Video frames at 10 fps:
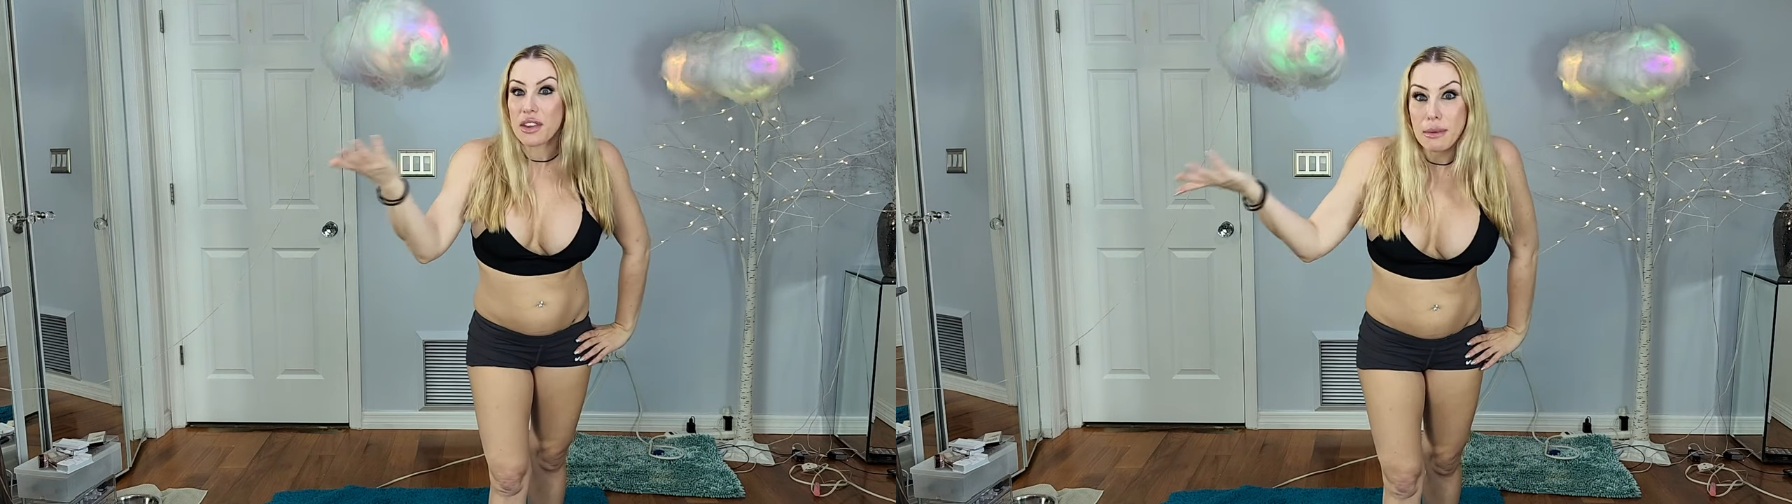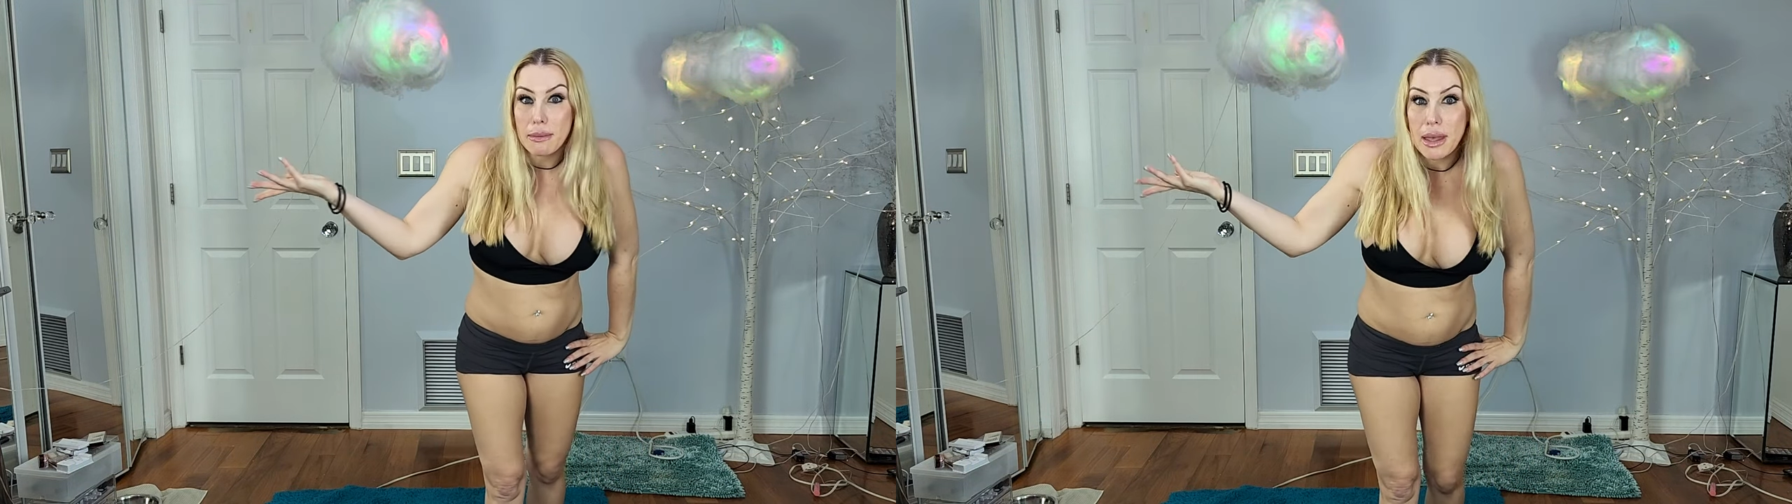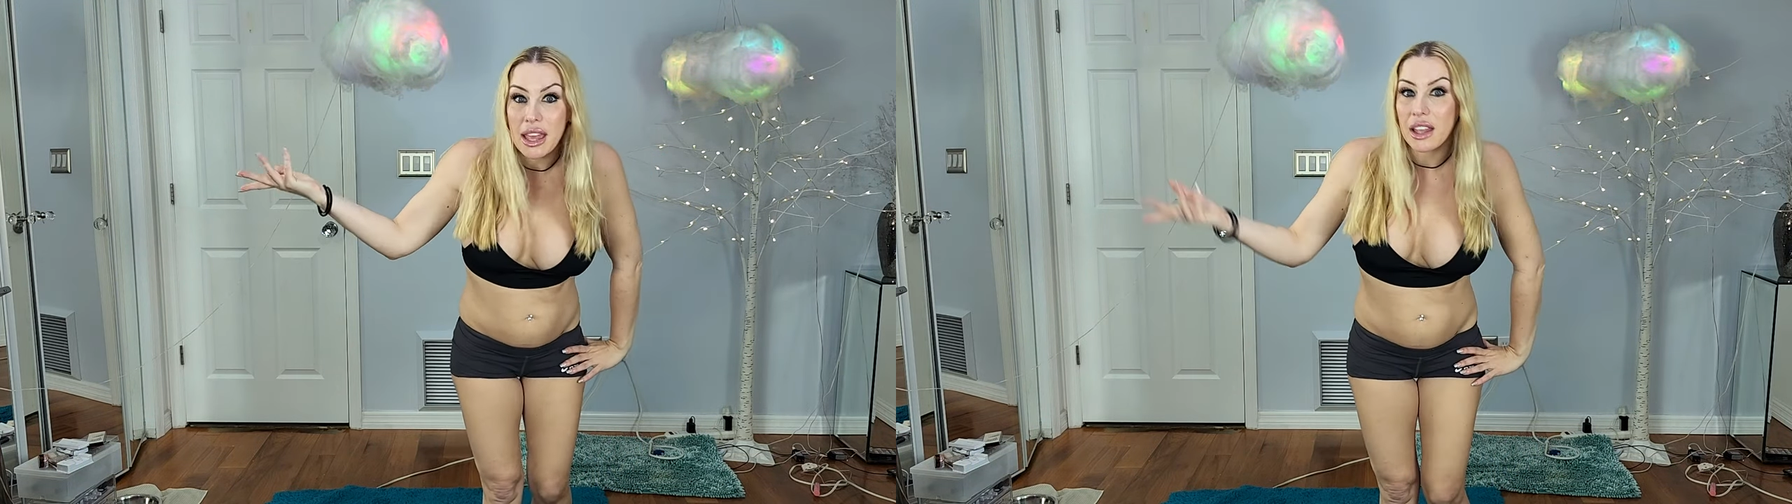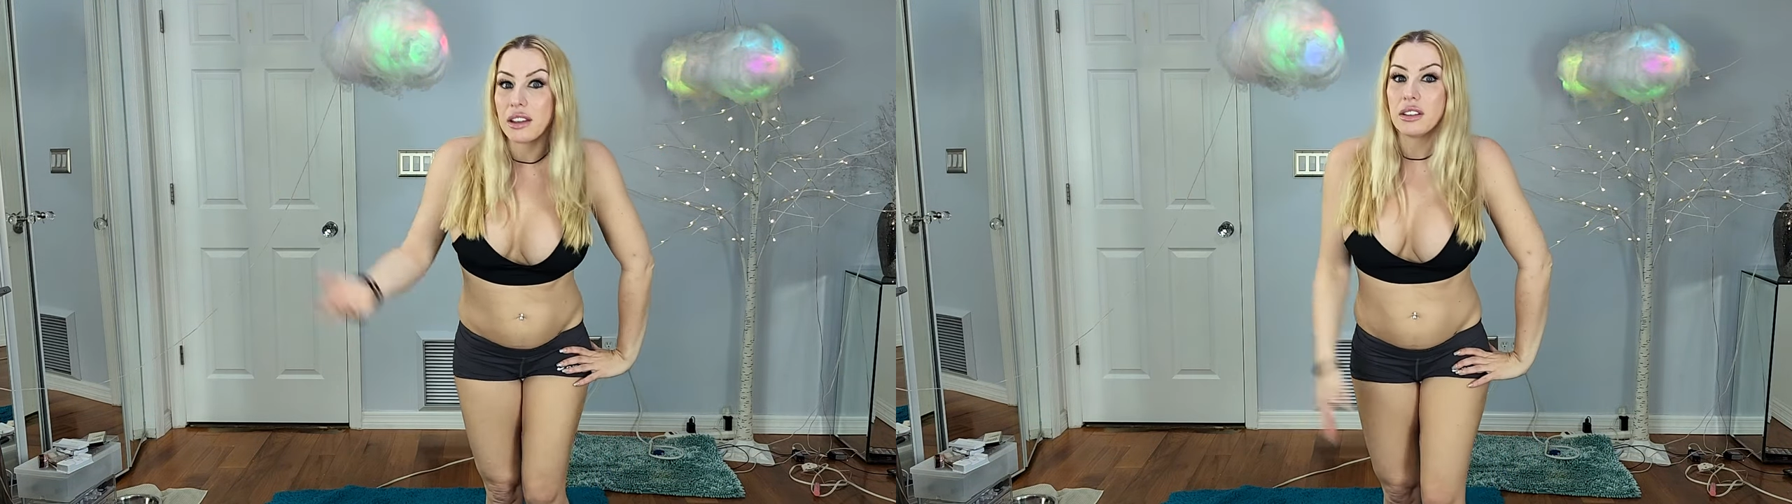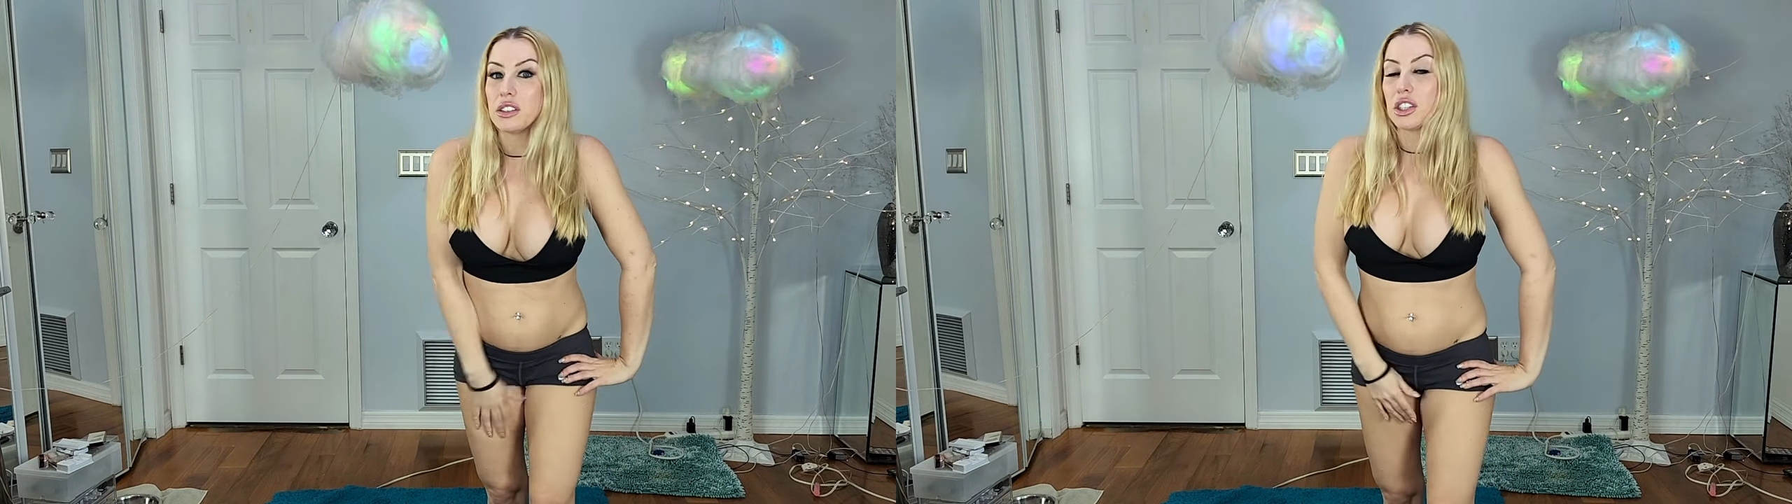
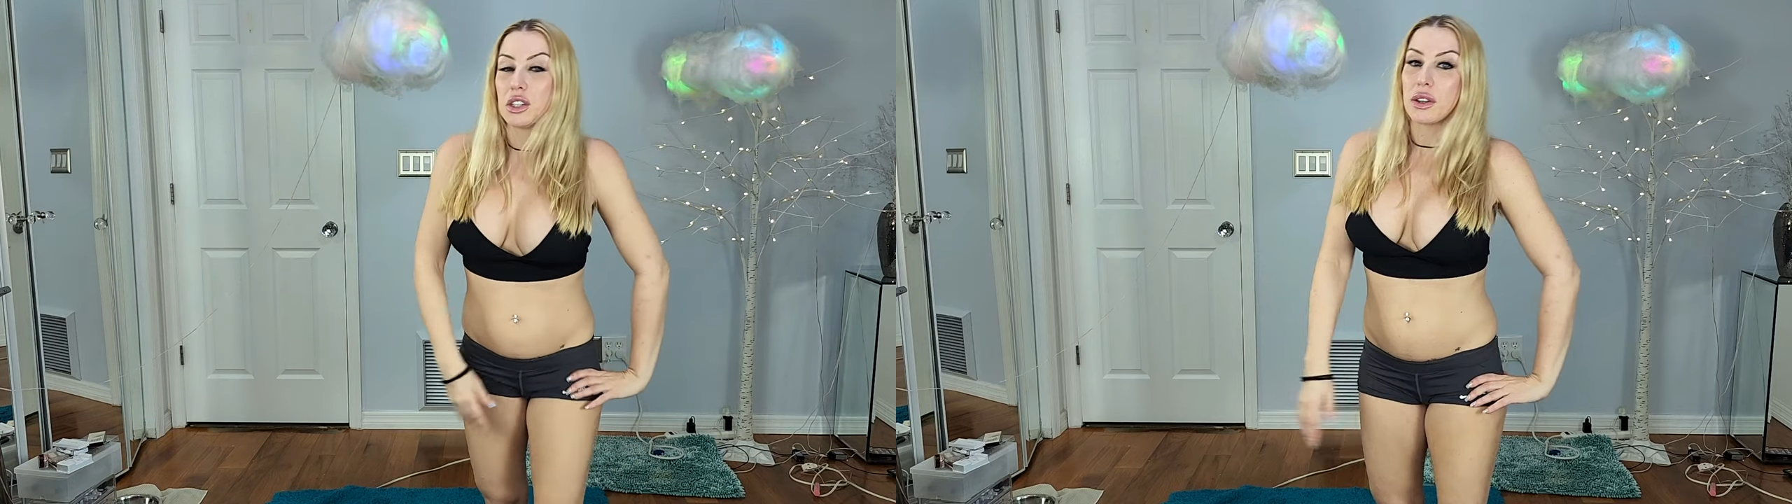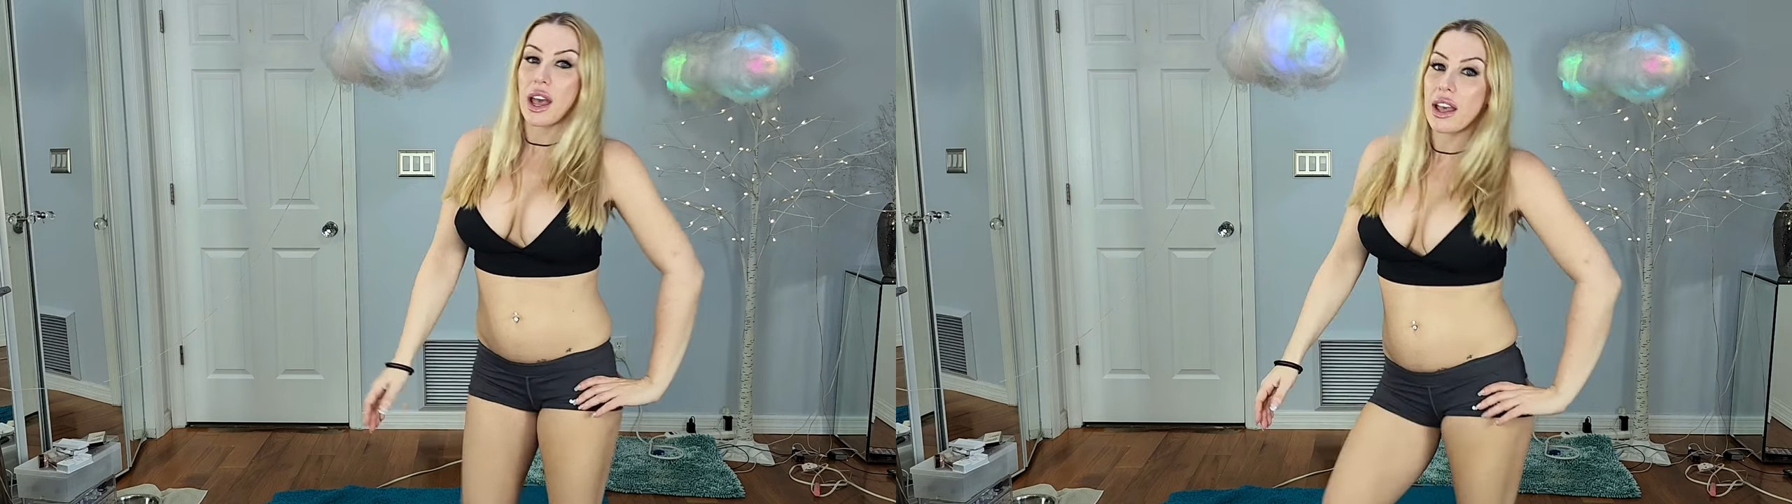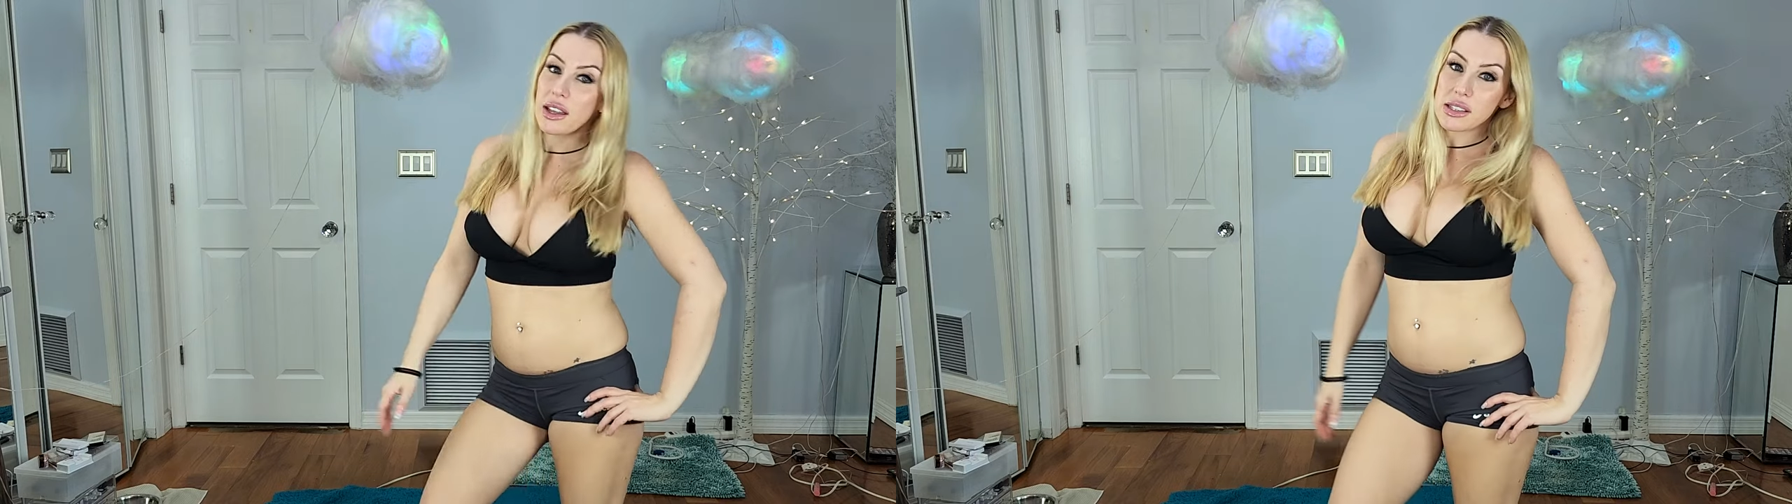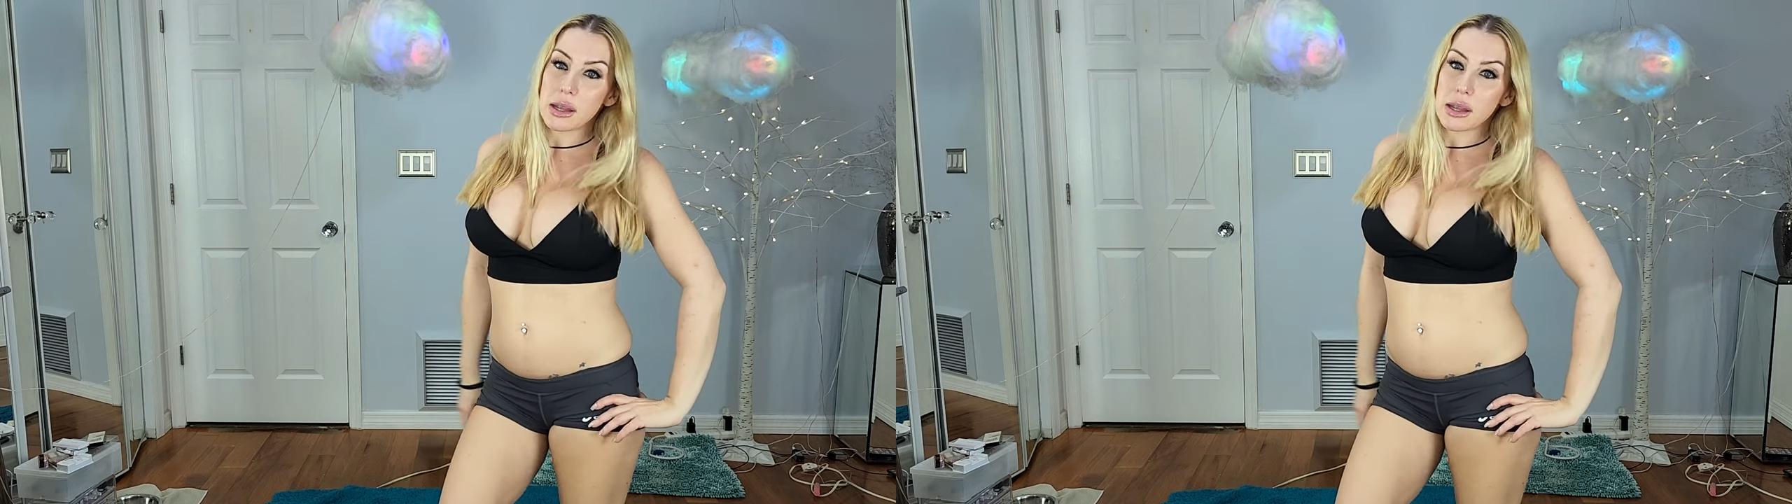MMA to you guys.